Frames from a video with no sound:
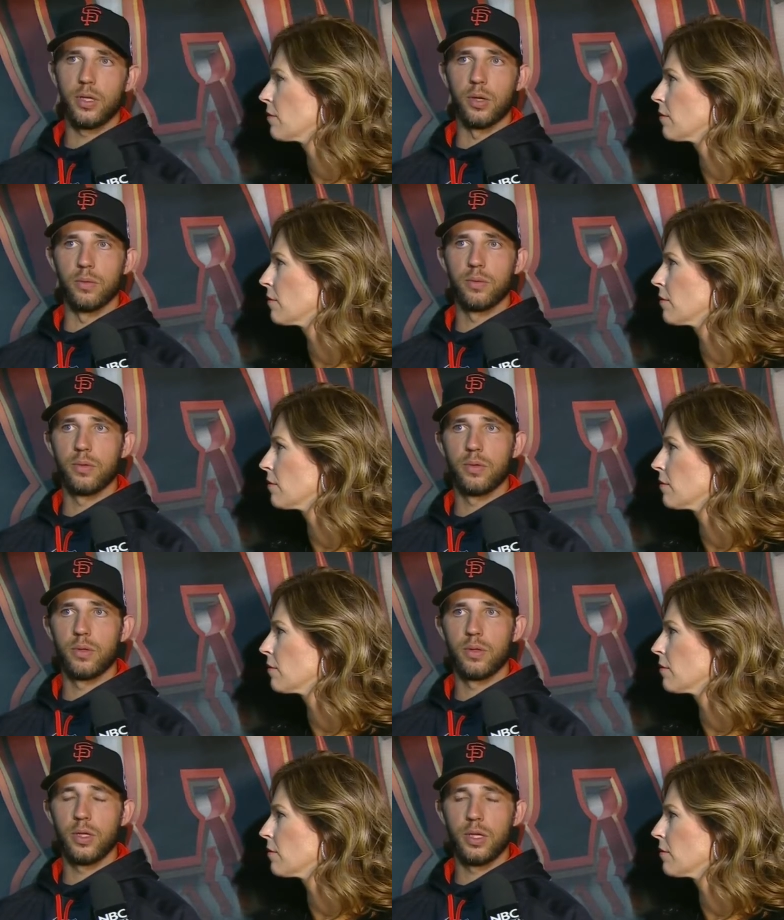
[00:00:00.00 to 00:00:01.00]
Speaker 1: you know,
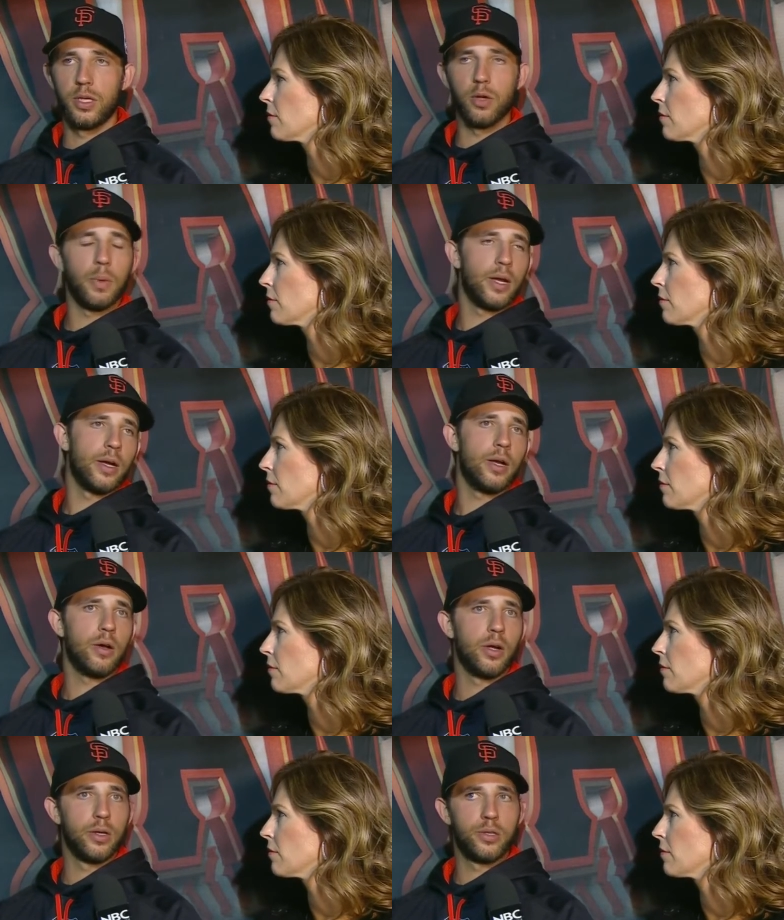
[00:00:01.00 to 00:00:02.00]
it don't matter how
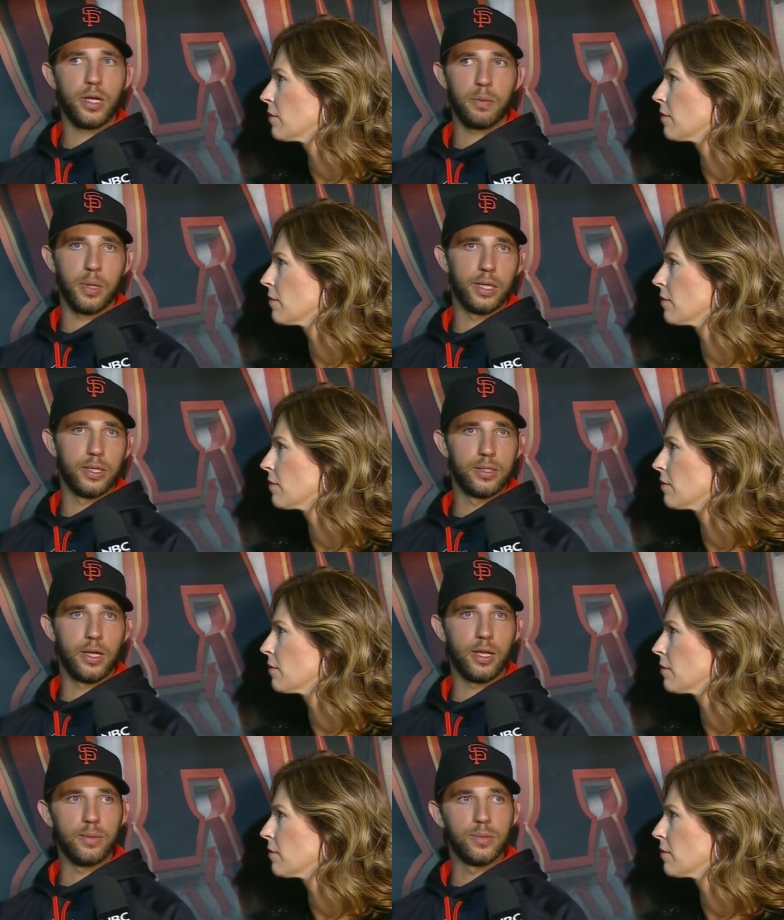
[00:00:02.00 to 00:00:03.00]
hard you try to make these
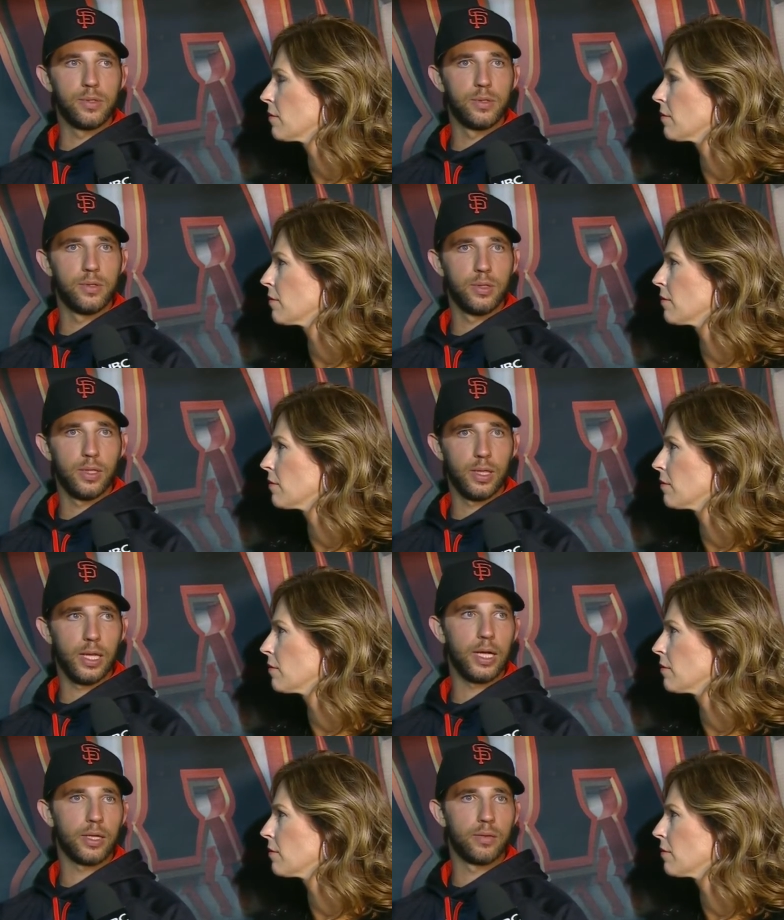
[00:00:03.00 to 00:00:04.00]
games
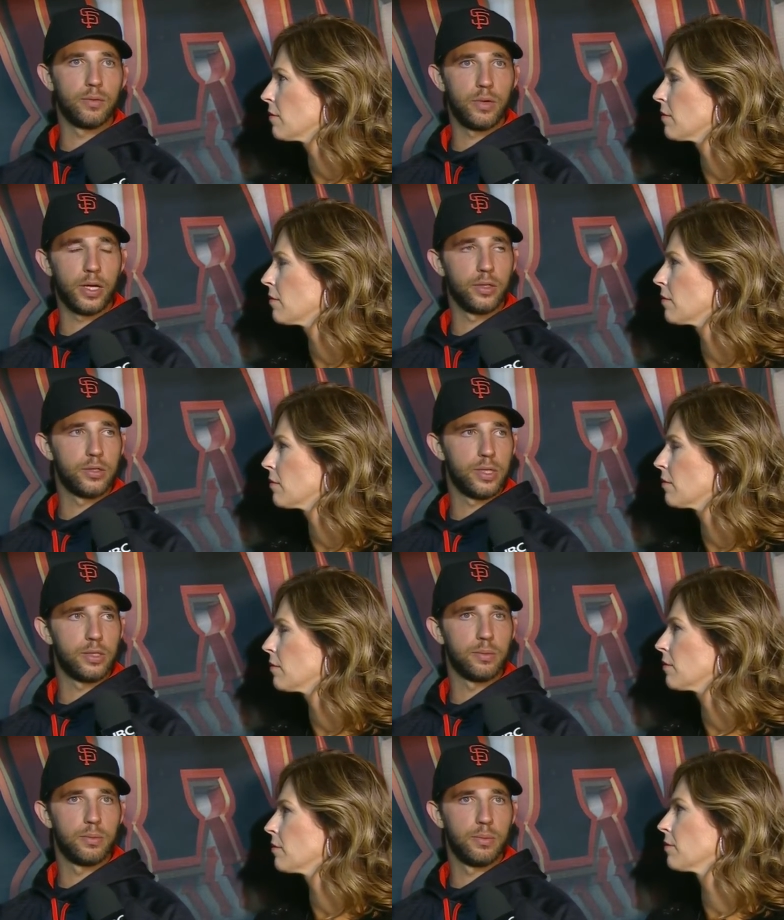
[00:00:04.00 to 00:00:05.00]
like a regular
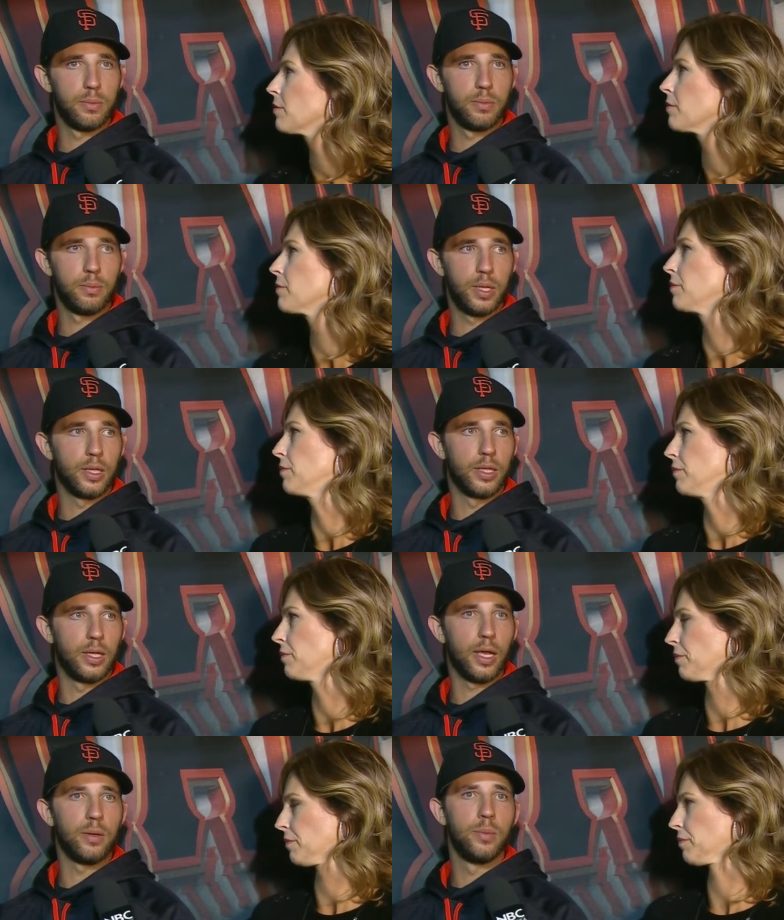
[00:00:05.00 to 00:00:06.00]
season big
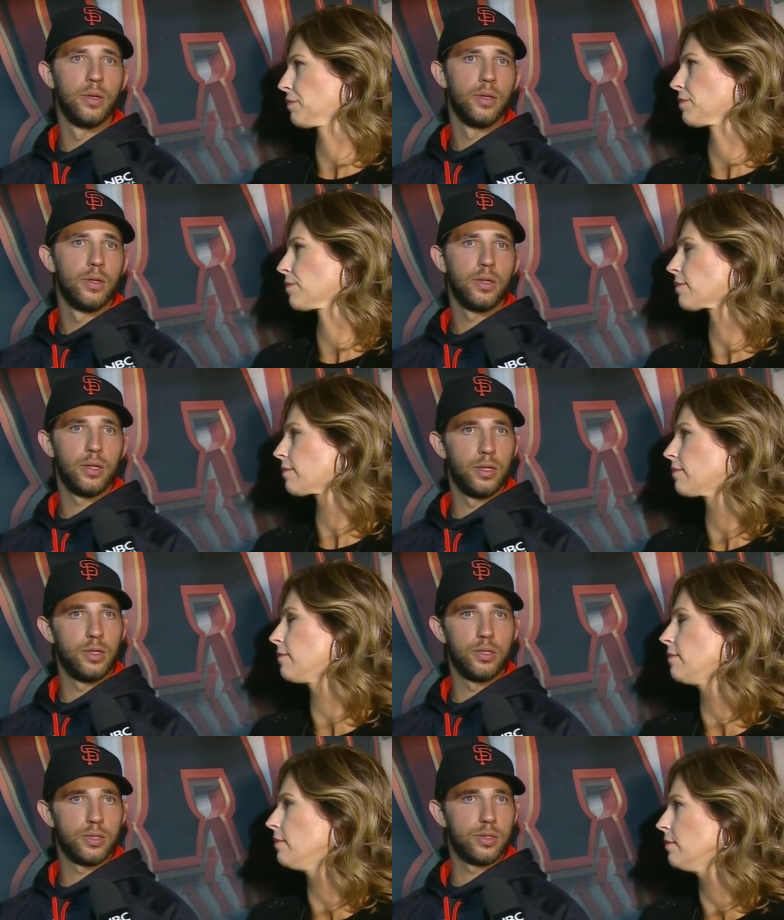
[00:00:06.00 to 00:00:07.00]
league game.
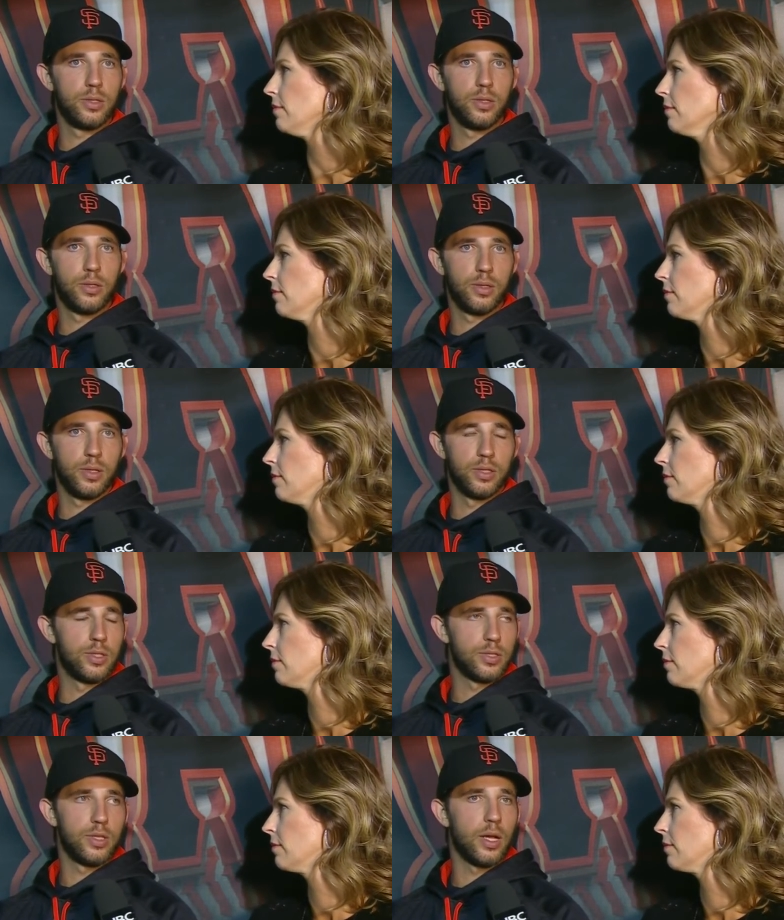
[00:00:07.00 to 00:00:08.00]
It just it's
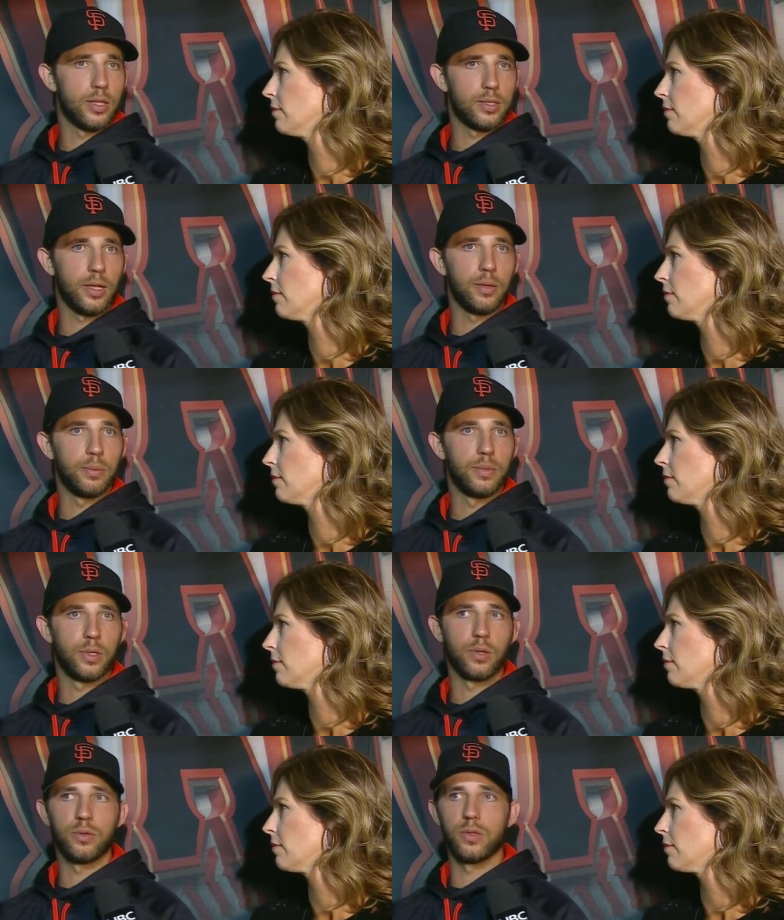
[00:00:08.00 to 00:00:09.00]
just not the same,
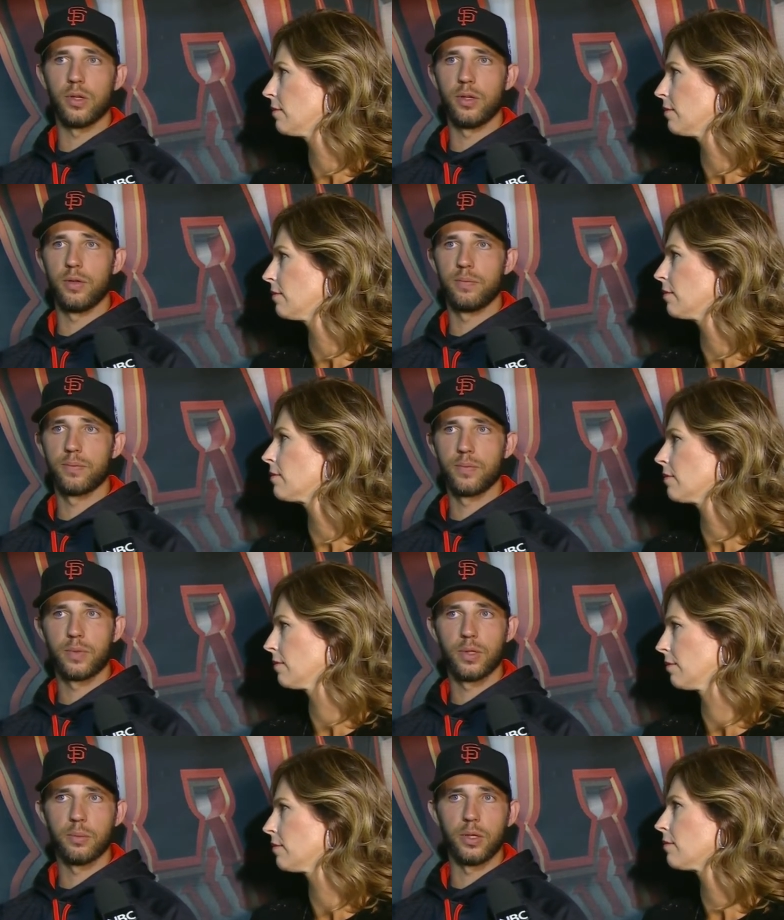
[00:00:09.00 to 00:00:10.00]
you know. So it,
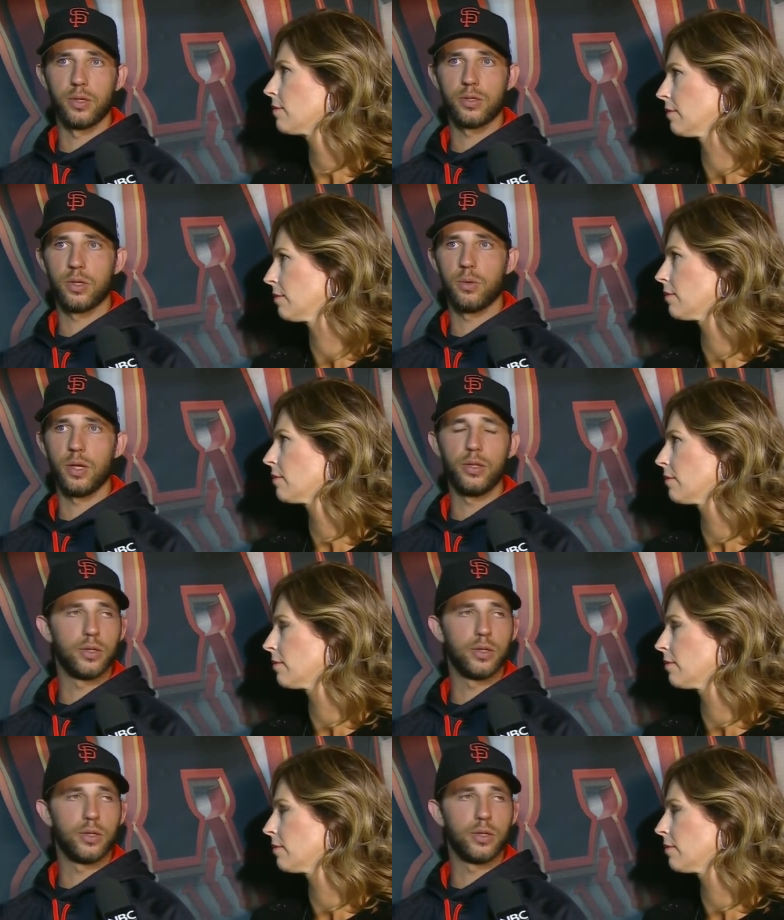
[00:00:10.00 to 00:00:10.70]
there's no way you